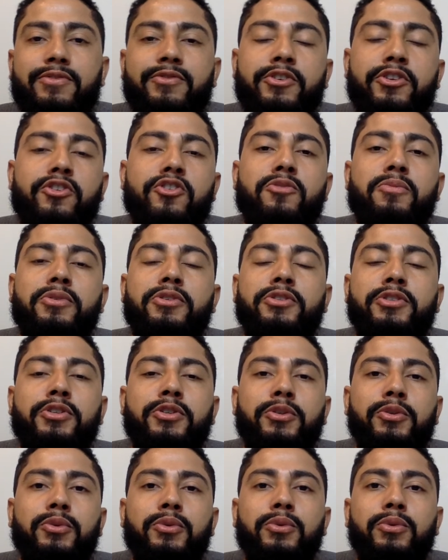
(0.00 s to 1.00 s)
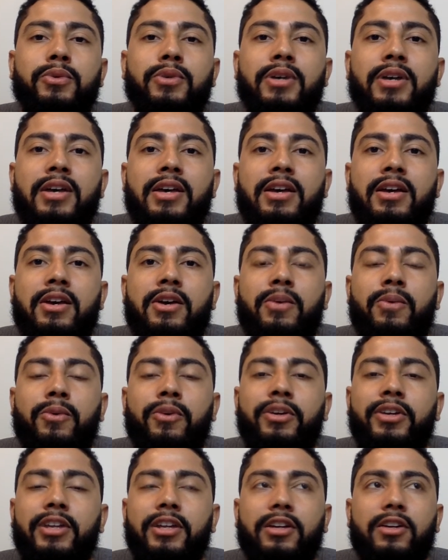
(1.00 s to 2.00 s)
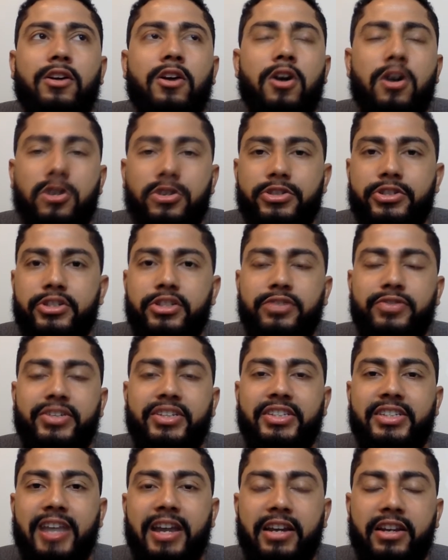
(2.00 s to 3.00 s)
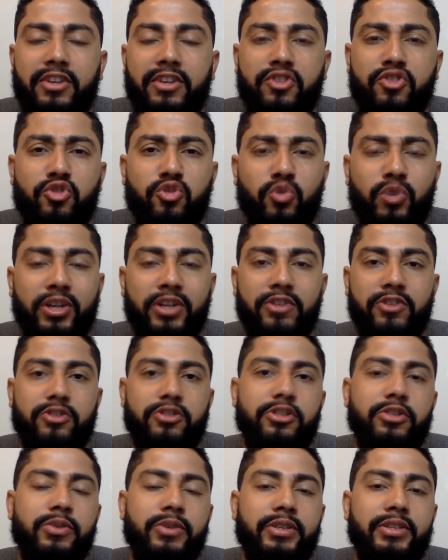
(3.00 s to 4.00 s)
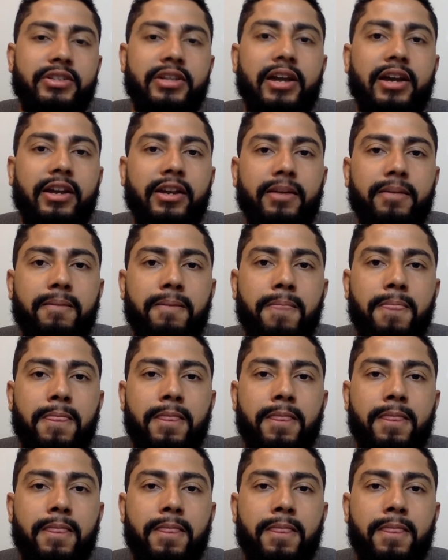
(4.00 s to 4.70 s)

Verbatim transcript: Video number two, we're looking at causes of anxiety, triggers to anxiety.